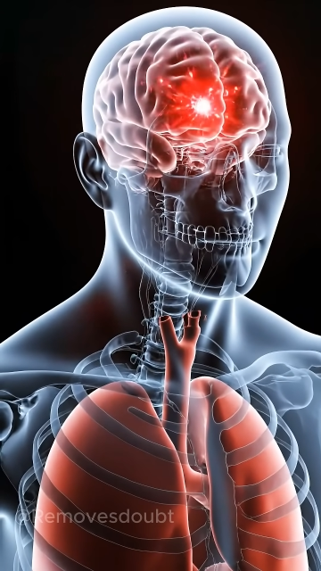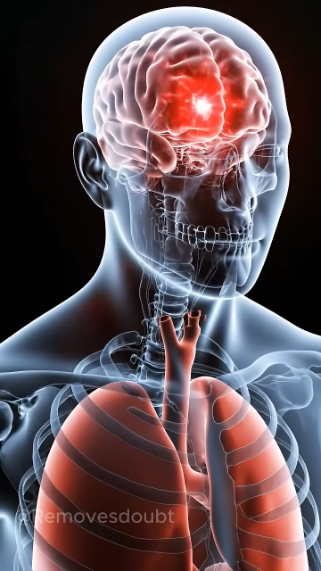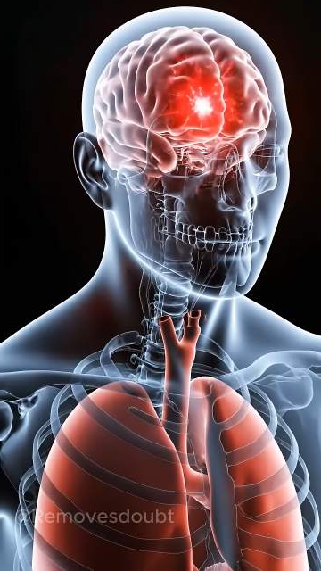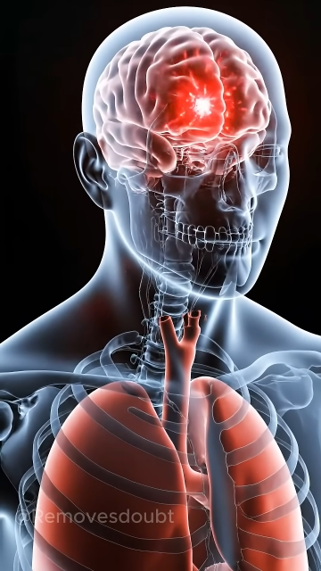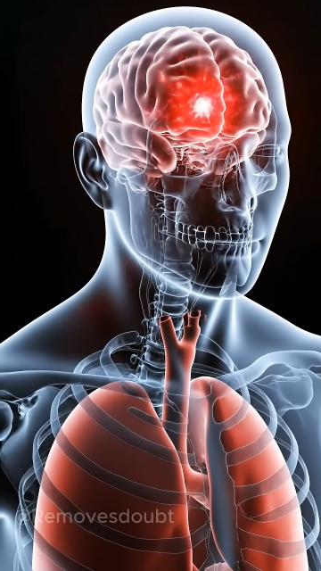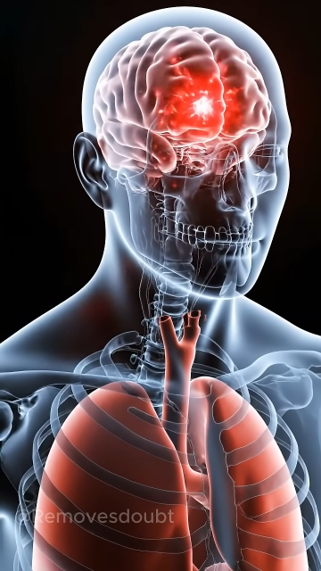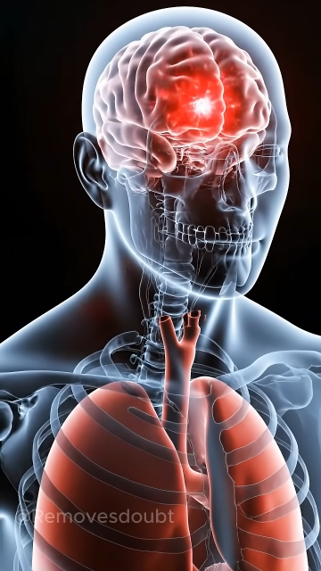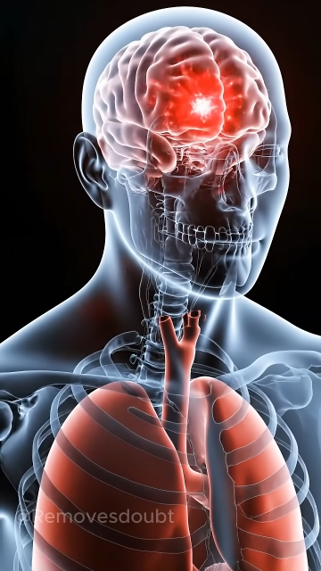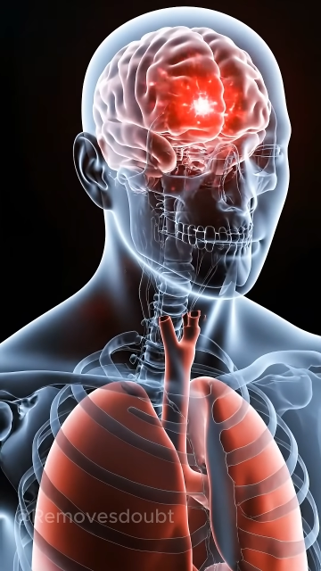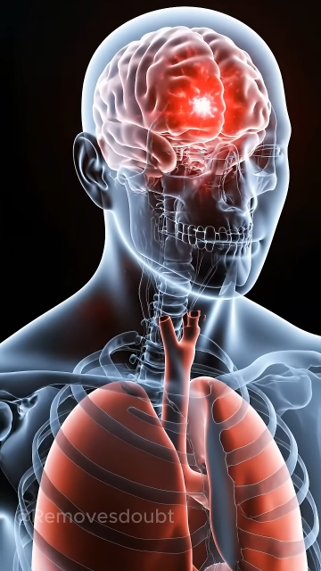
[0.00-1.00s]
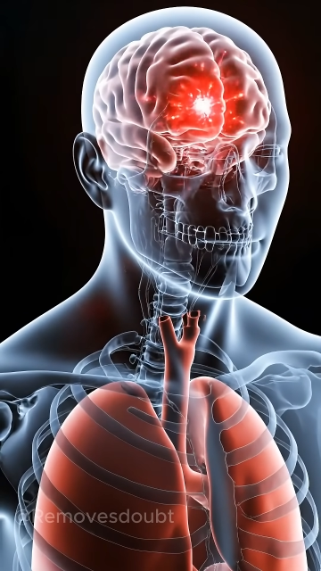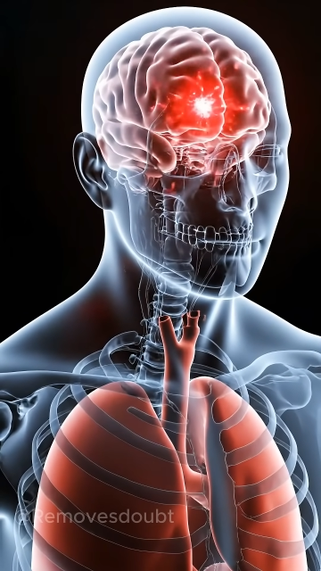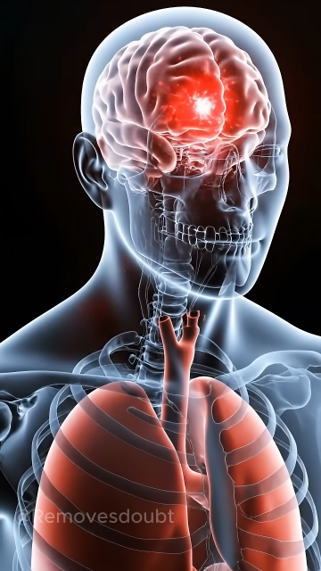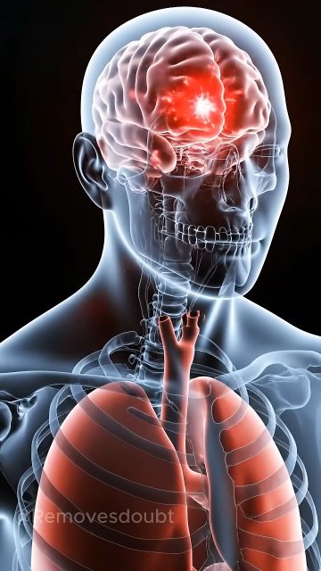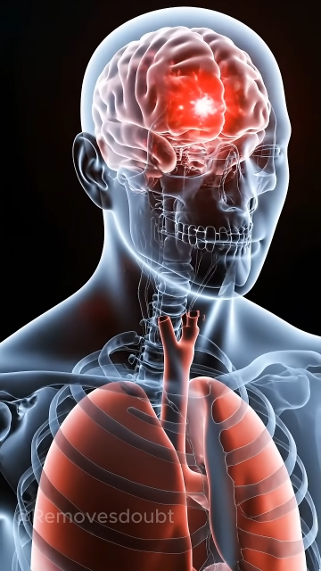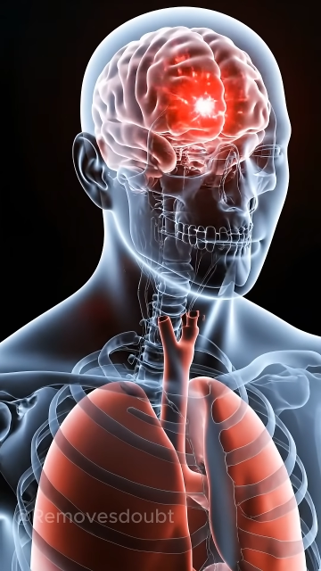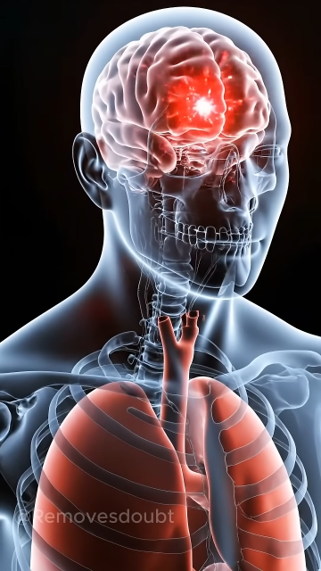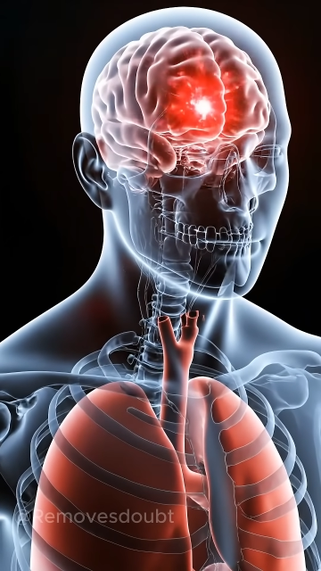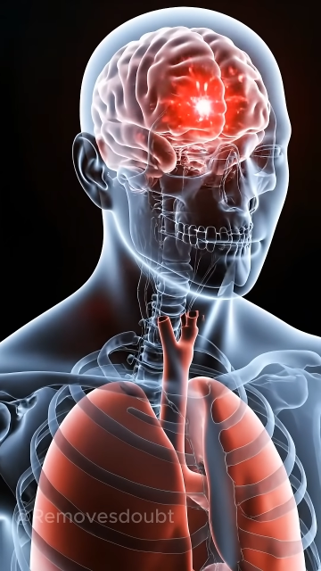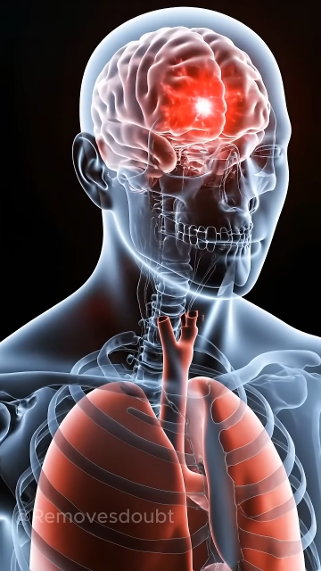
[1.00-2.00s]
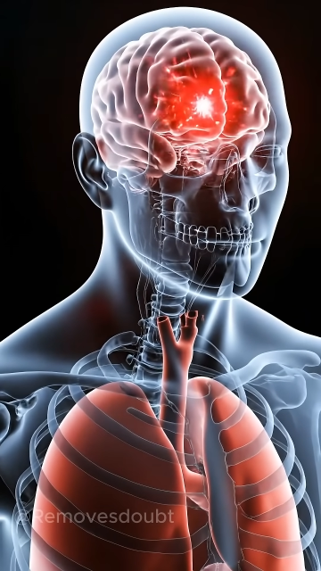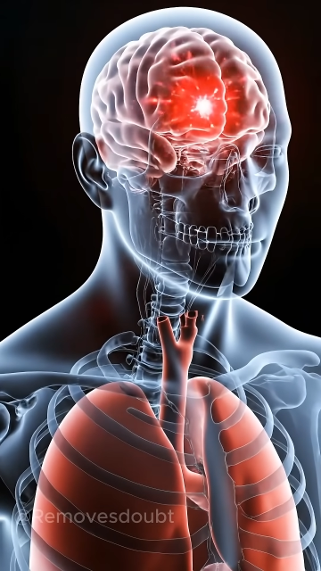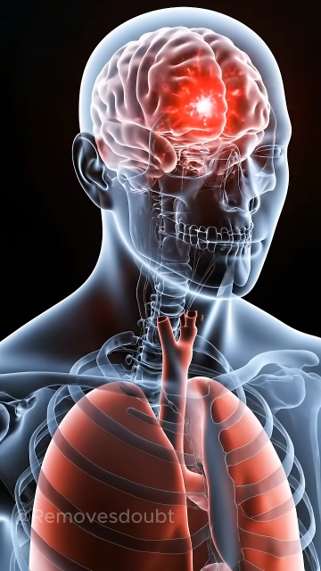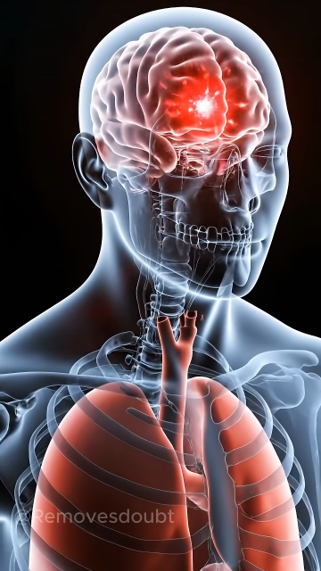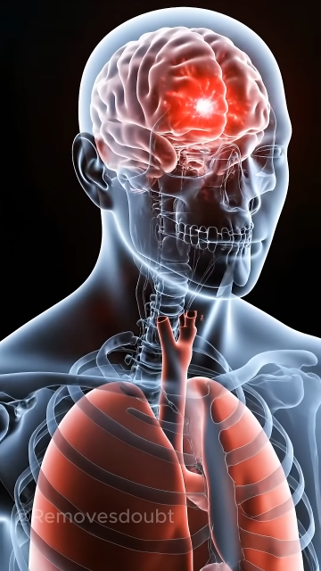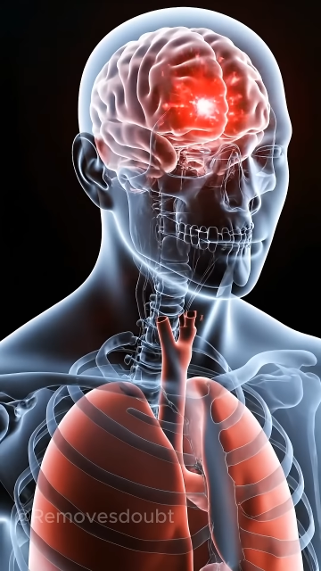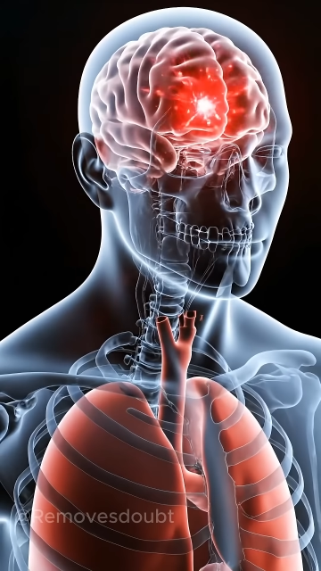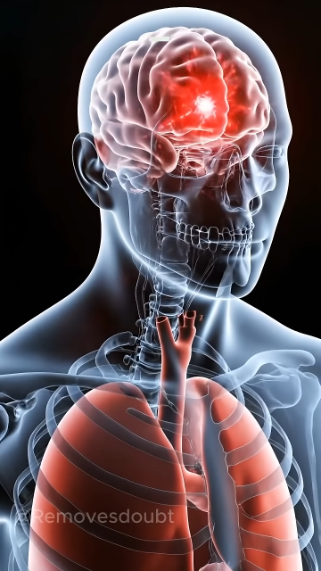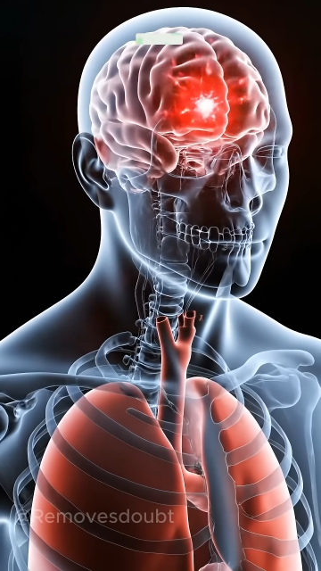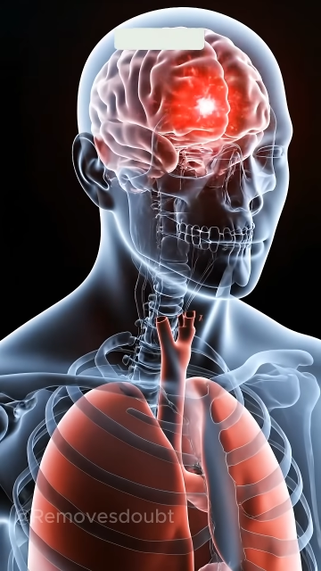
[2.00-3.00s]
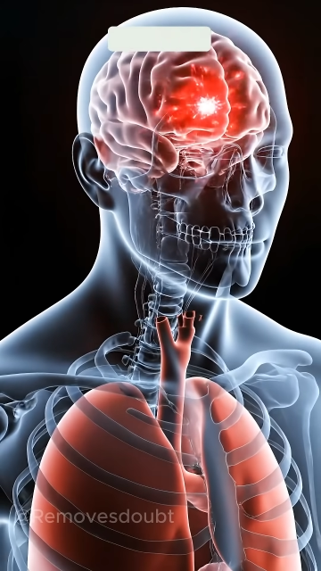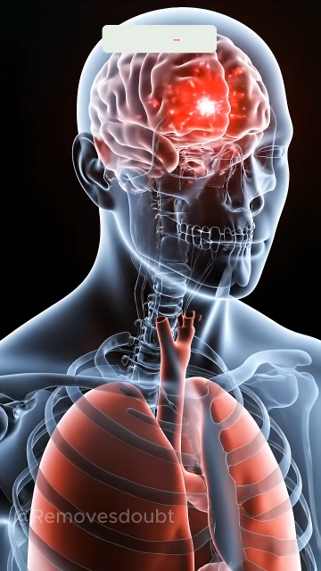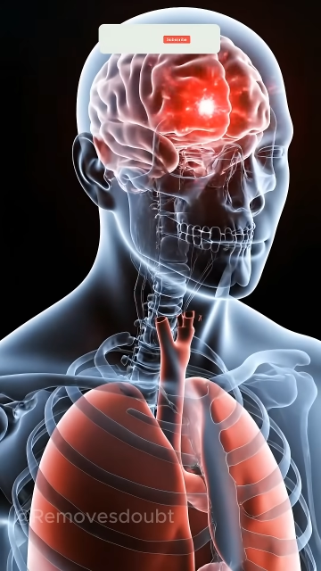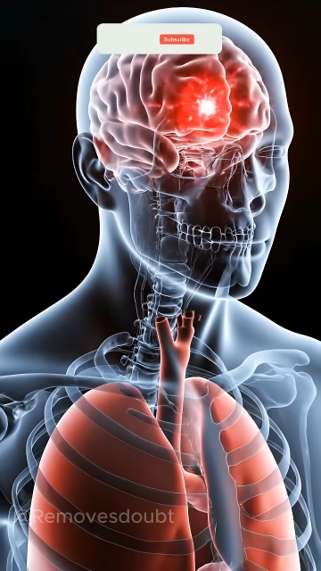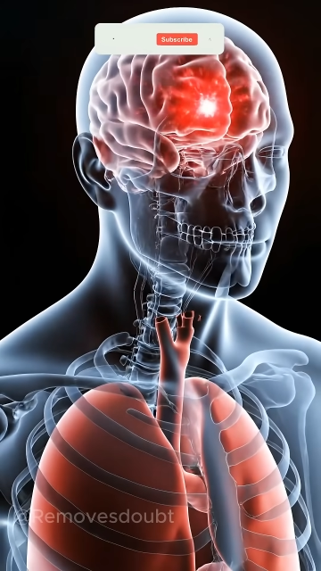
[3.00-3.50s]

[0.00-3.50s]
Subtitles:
(no speaker visible)